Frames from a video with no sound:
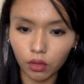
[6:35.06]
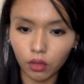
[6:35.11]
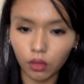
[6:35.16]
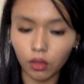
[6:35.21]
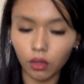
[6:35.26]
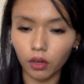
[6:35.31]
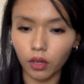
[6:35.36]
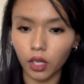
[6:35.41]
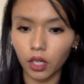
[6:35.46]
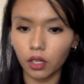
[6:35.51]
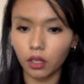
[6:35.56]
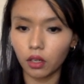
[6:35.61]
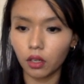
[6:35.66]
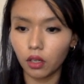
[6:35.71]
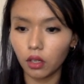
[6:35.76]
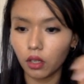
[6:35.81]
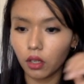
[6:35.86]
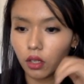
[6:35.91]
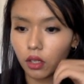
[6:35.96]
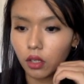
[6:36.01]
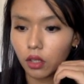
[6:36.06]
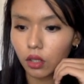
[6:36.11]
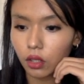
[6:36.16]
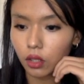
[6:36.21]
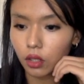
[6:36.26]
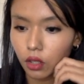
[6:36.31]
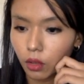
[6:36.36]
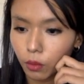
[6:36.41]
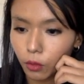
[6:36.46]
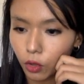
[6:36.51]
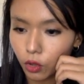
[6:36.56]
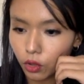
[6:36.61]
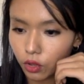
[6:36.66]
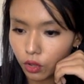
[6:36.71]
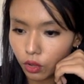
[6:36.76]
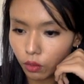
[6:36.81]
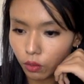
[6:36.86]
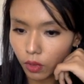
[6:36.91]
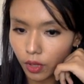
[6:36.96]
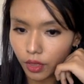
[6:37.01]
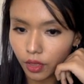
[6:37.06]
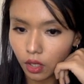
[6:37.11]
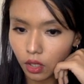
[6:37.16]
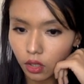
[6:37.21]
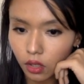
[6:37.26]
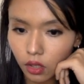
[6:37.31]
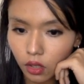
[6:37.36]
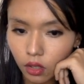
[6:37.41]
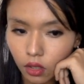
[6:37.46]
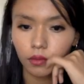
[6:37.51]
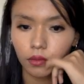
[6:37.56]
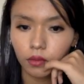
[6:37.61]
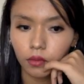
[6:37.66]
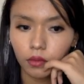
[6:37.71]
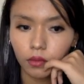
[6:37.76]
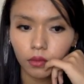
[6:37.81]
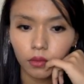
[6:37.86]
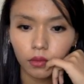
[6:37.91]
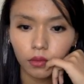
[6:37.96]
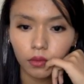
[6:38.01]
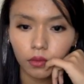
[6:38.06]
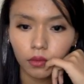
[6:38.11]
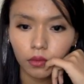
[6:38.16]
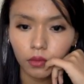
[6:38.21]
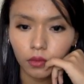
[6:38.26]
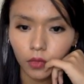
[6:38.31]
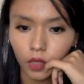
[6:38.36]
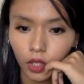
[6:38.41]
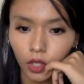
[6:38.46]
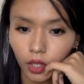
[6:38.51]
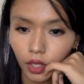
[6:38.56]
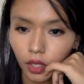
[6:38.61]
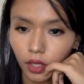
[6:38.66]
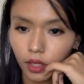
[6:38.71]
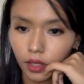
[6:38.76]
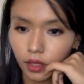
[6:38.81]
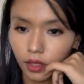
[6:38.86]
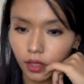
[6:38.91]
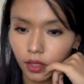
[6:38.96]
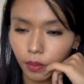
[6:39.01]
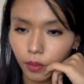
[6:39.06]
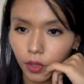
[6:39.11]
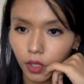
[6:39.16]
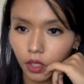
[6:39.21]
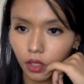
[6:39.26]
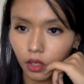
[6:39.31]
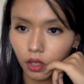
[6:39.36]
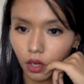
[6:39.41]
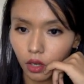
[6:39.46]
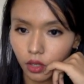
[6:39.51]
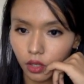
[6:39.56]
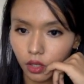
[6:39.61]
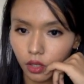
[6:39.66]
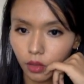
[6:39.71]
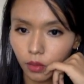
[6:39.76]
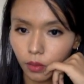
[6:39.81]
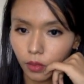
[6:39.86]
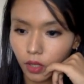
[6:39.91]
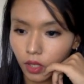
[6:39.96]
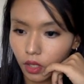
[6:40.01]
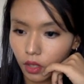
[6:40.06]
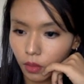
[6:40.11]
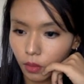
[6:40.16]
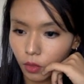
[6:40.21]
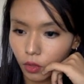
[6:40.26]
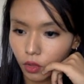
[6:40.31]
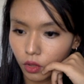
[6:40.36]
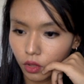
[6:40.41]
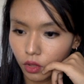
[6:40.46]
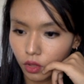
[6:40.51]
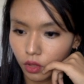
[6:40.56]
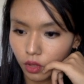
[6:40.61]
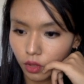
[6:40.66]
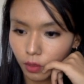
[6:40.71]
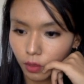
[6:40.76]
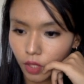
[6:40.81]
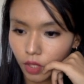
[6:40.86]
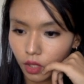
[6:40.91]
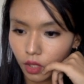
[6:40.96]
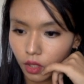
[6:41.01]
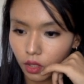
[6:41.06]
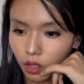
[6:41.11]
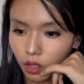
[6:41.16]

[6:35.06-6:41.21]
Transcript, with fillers: Alright, so I'm going to run this. Okay, accepted, awesome, and I'm going to submit.